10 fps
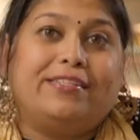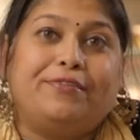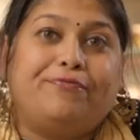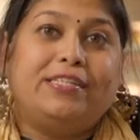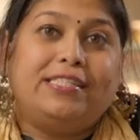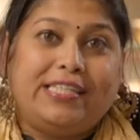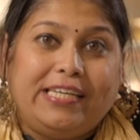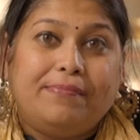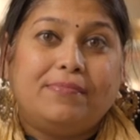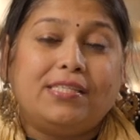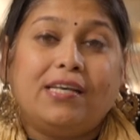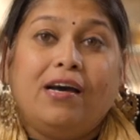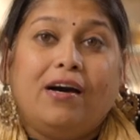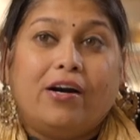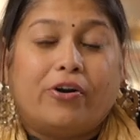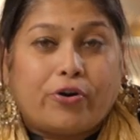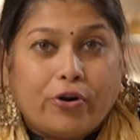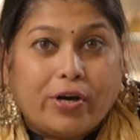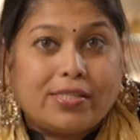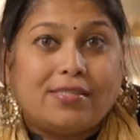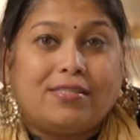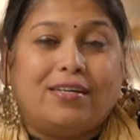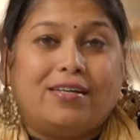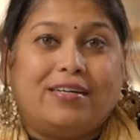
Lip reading: the different teams across